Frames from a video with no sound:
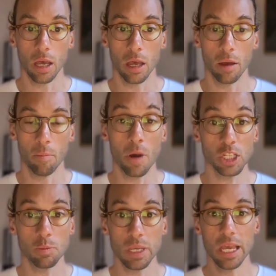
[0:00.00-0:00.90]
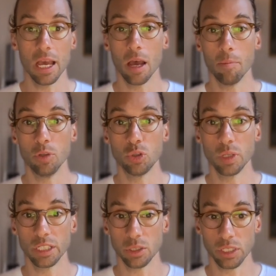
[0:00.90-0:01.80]
must be mutually
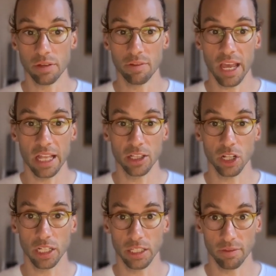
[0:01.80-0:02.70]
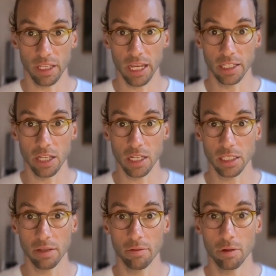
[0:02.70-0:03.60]
exclusive and collectively exhaustive.
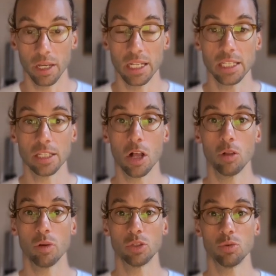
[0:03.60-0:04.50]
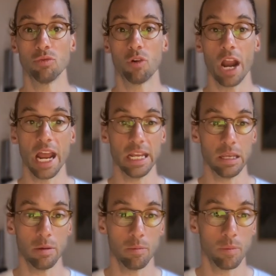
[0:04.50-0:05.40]
Okay, this is always true for any
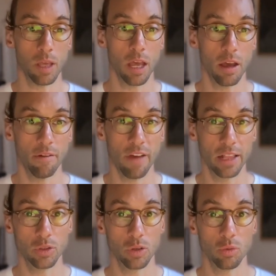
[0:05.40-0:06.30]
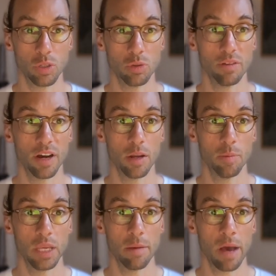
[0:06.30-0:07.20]
values on which we define
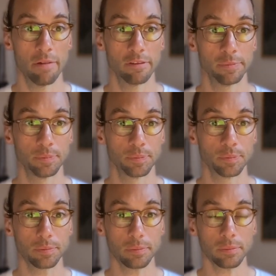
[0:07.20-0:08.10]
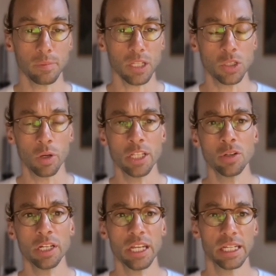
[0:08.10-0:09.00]
a PMF. So let's
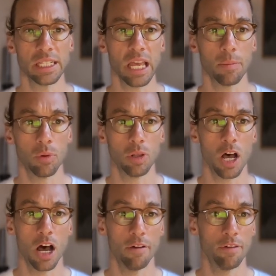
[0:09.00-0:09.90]
look at the example of